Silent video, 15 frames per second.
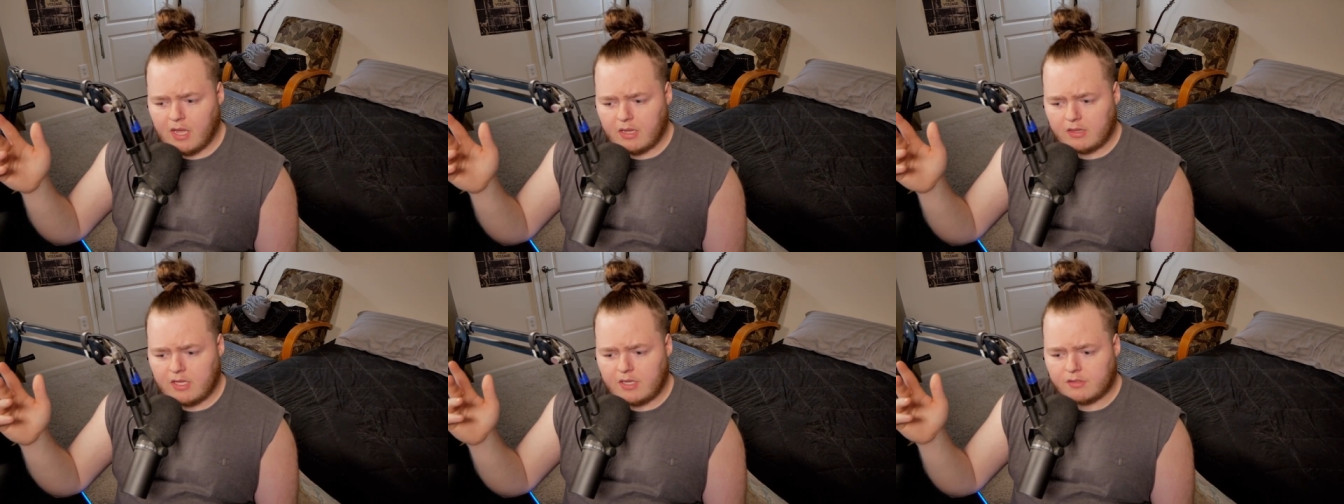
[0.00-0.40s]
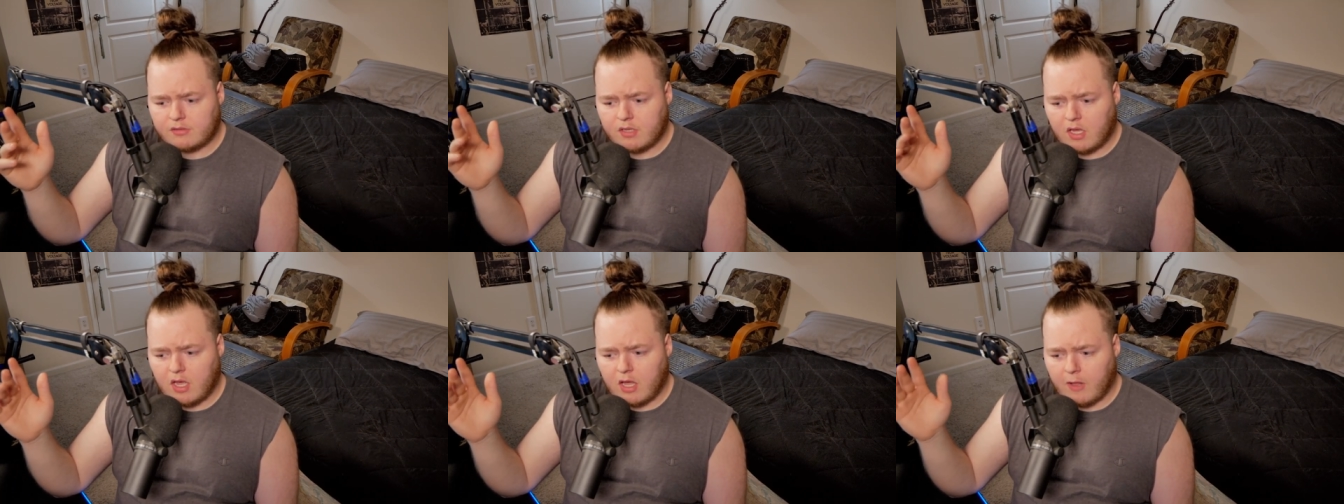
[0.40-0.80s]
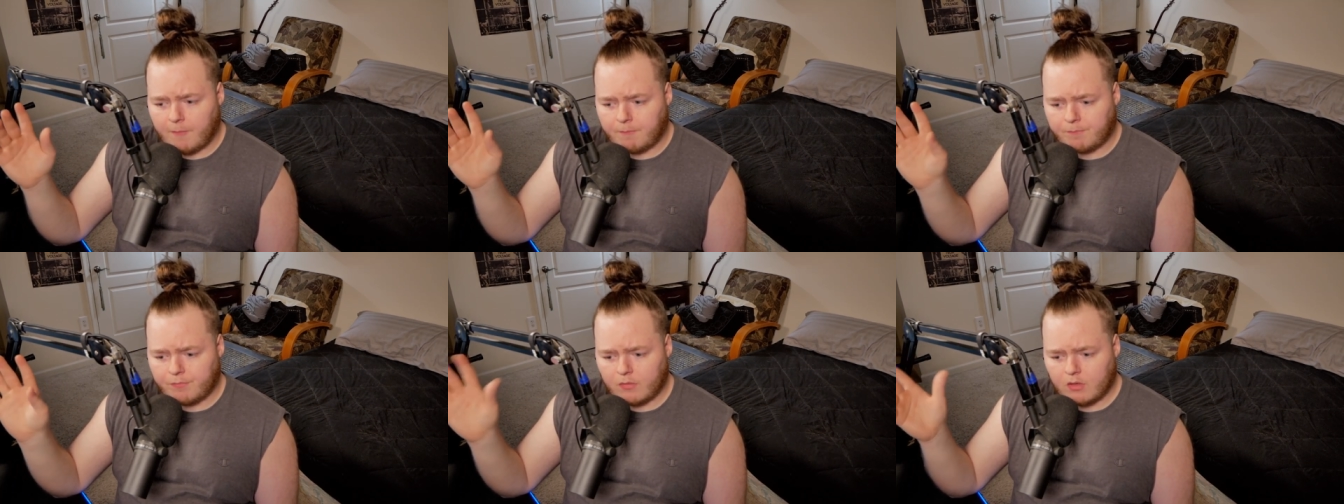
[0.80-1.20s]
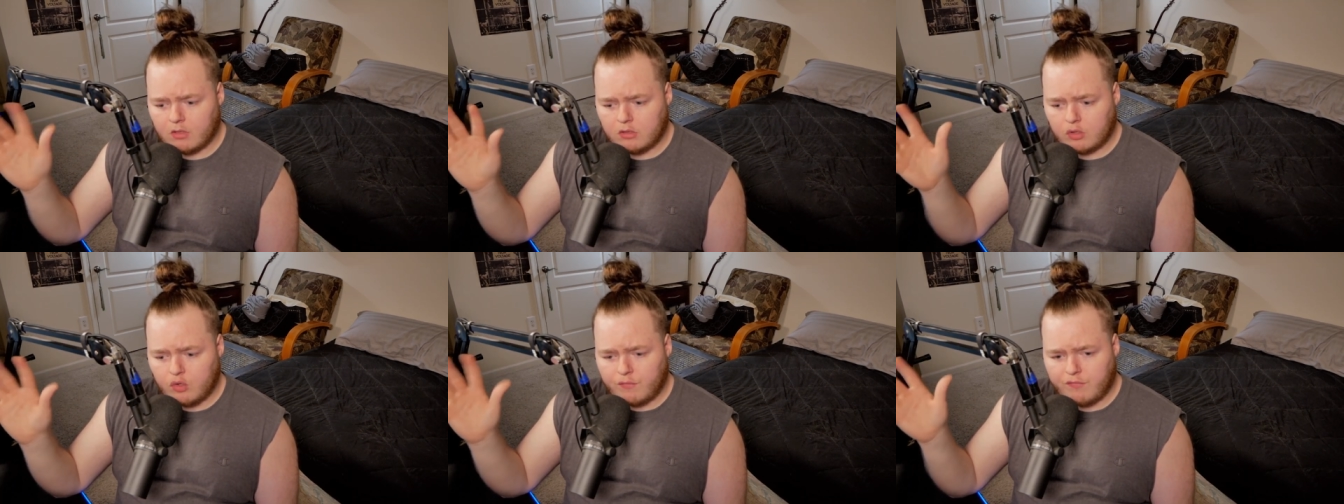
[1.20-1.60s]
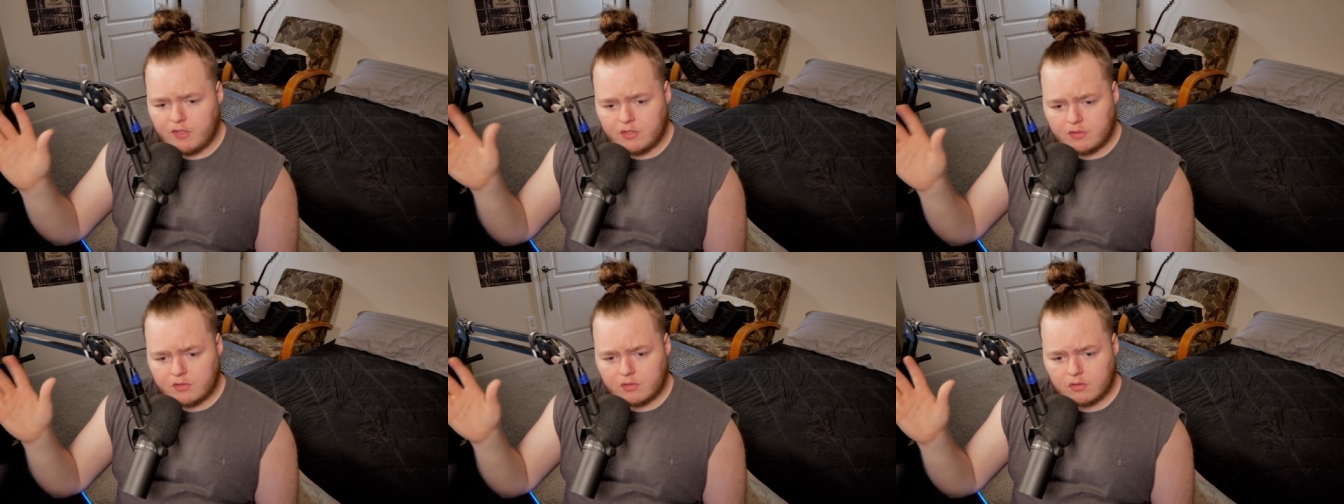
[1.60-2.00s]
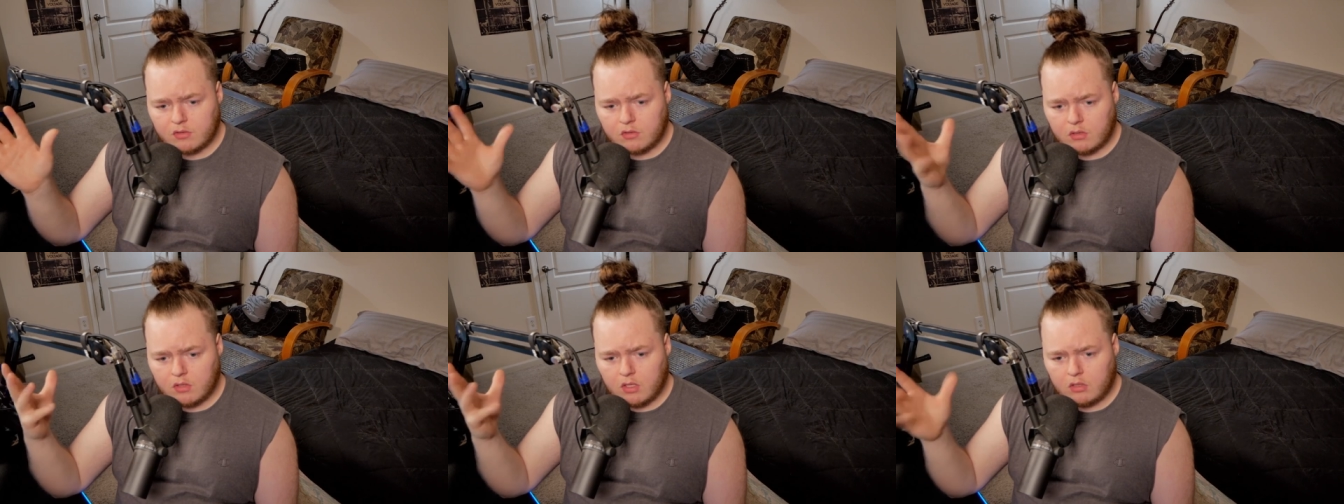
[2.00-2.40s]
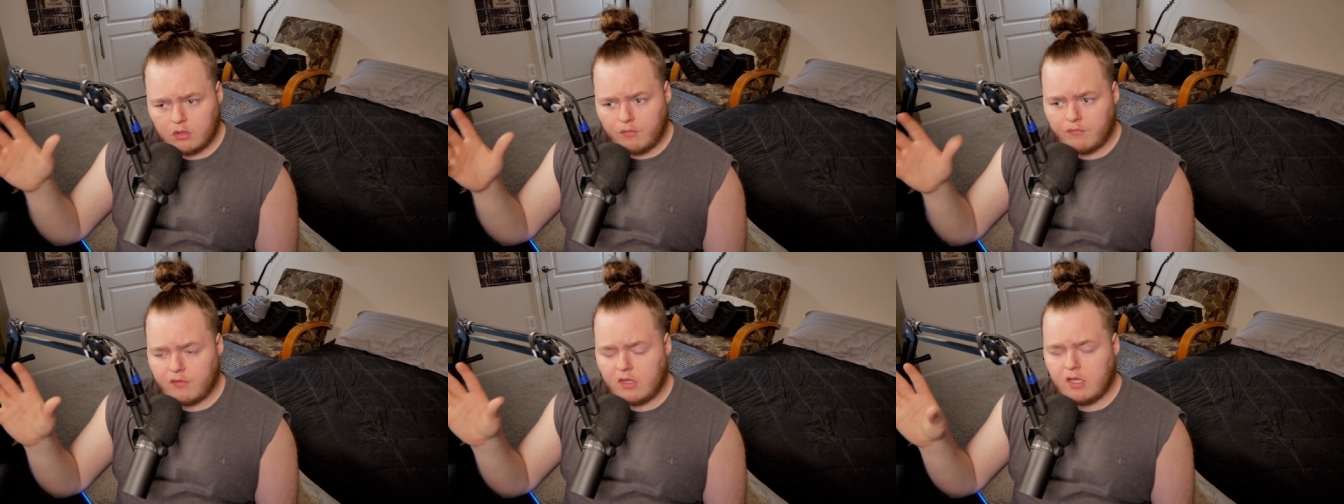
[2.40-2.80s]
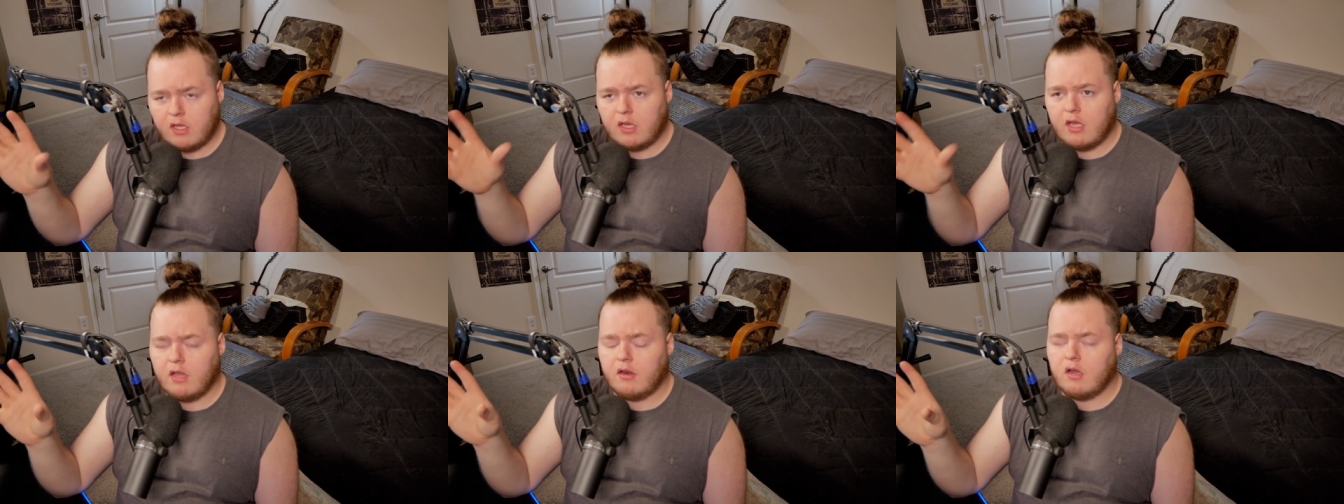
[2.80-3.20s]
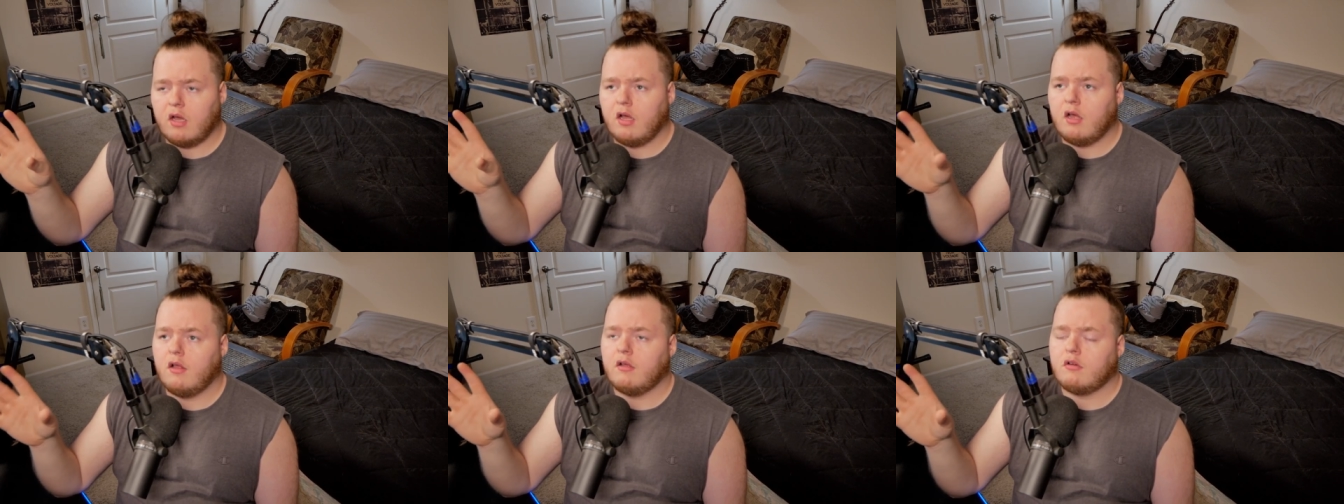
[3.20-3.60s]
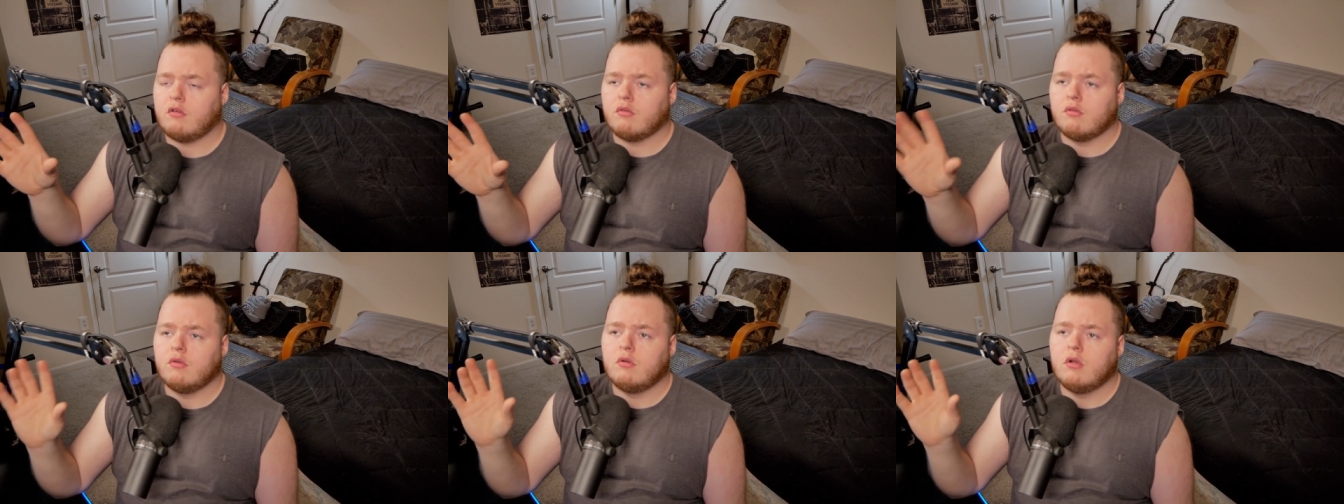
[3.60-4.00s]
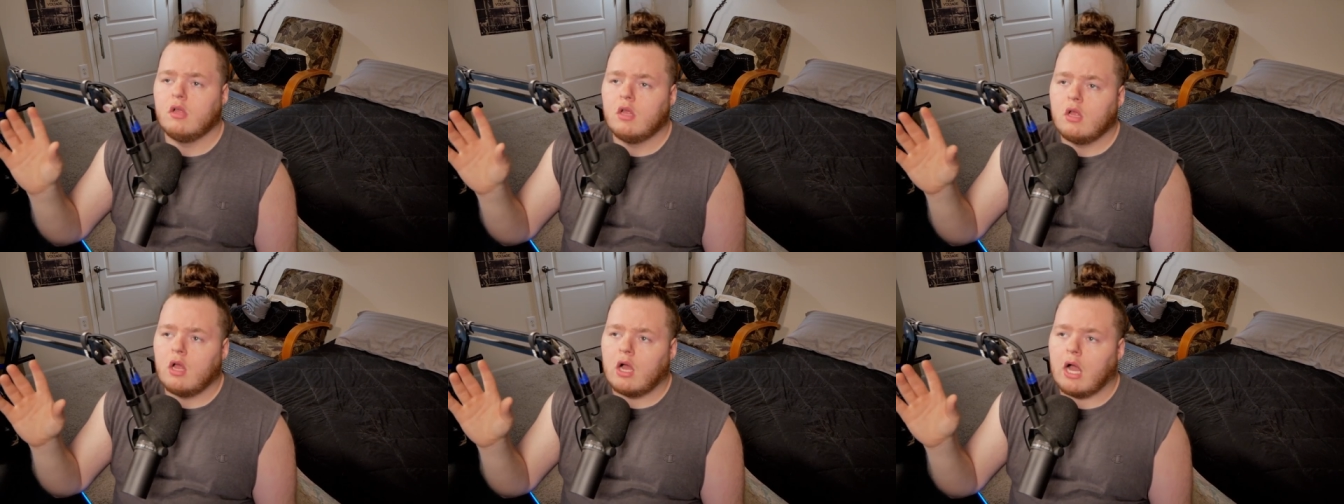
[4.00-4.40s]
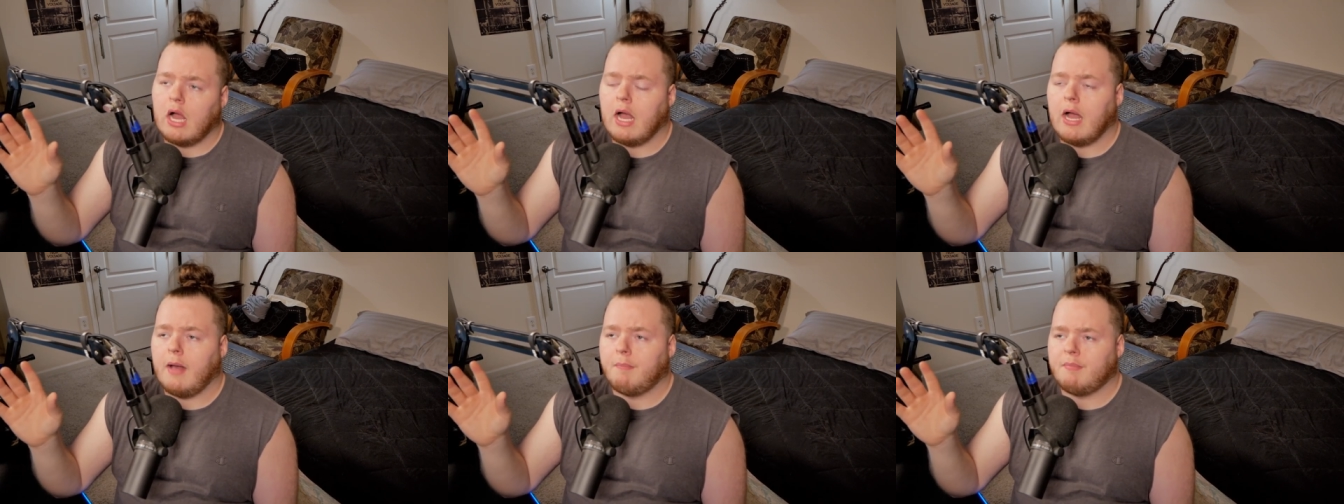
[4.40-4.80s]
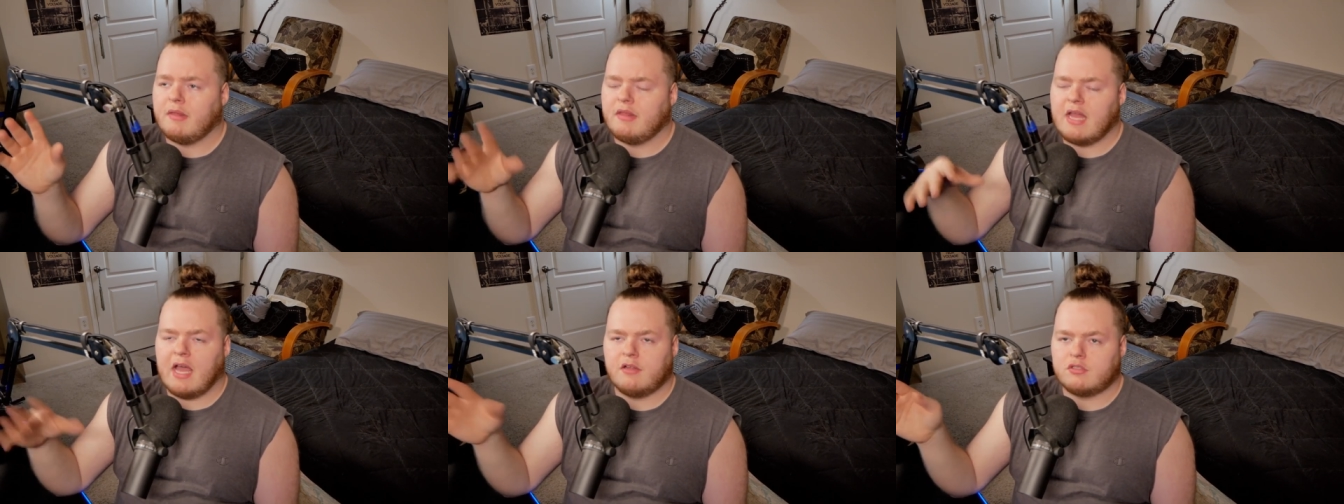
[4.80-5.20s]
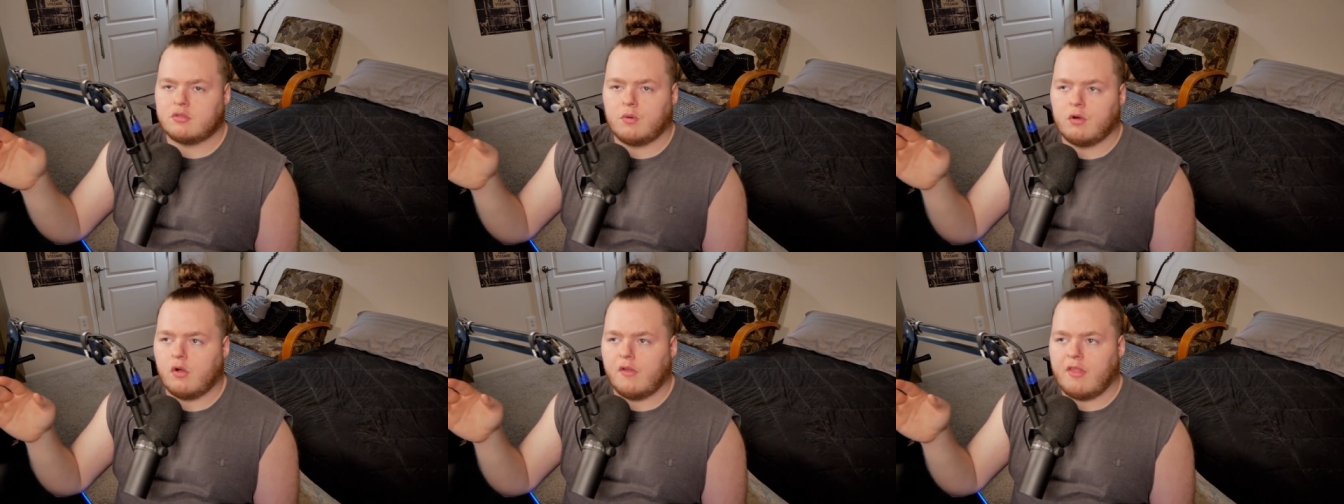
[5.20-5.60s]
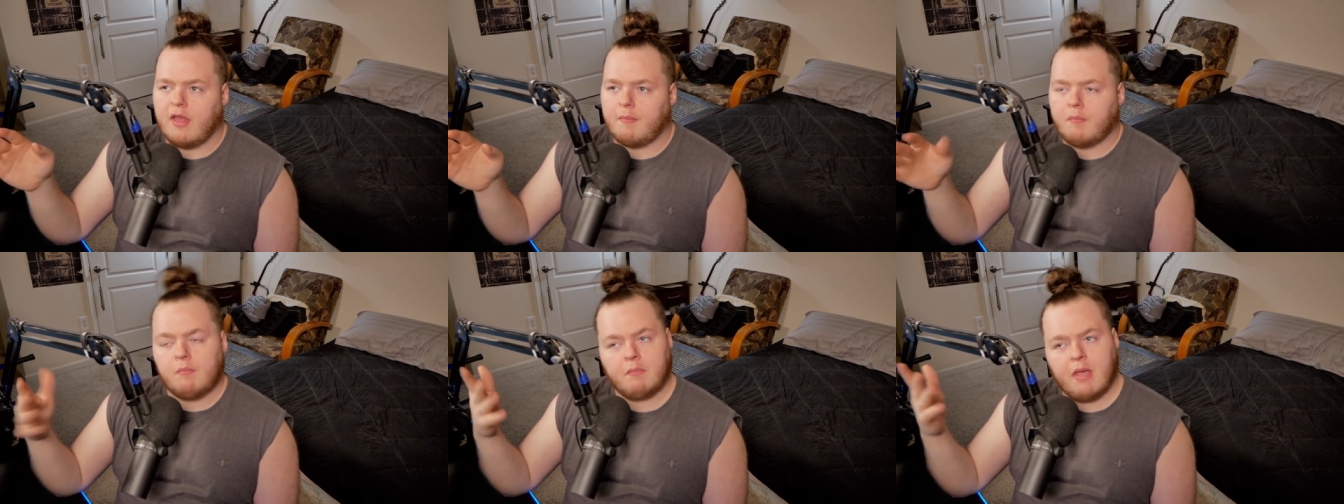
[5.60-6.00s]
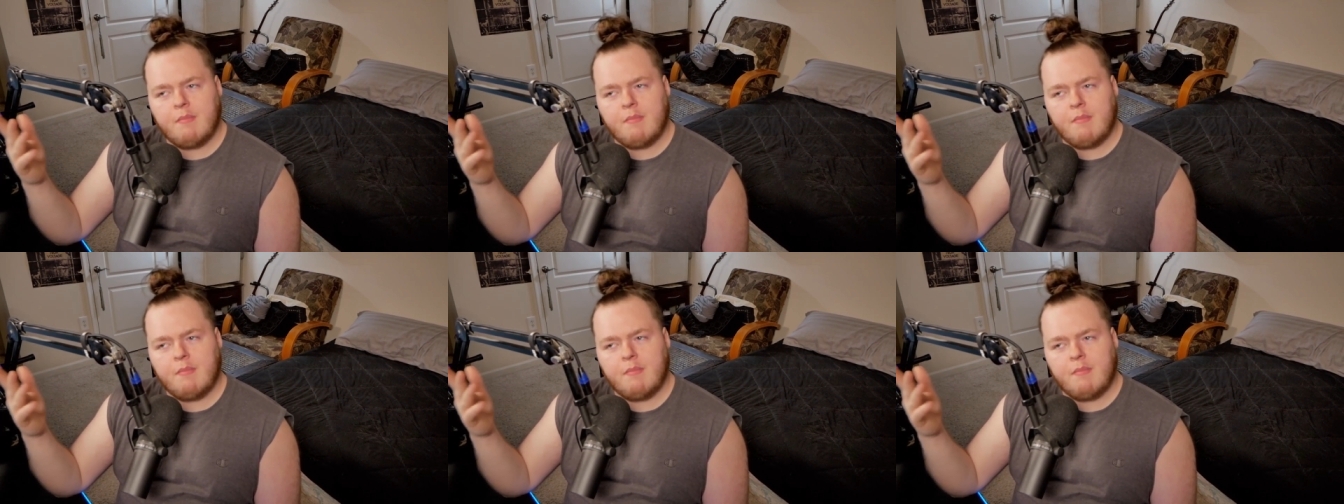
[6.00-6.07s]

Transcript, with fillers: at least um, Luffy's Luffy and uh, crew, um, not Zoro and them.